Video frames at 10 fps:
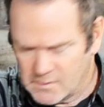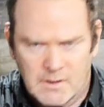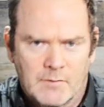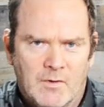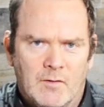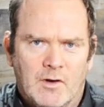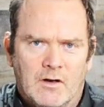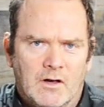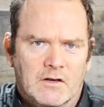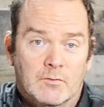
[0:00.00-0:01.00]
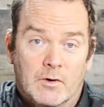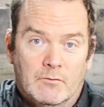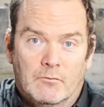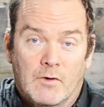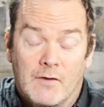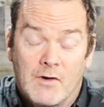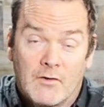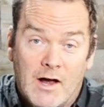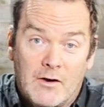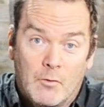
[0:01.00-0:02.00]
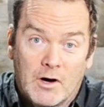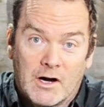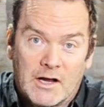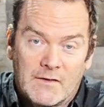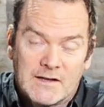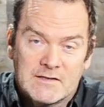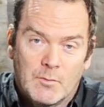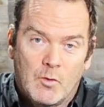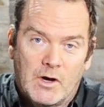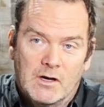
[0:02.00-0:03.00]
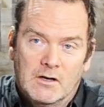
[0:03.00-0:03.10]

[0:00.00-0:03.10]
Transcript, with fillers: I mean, maybe it does, but I've never had to work on it. That's the point.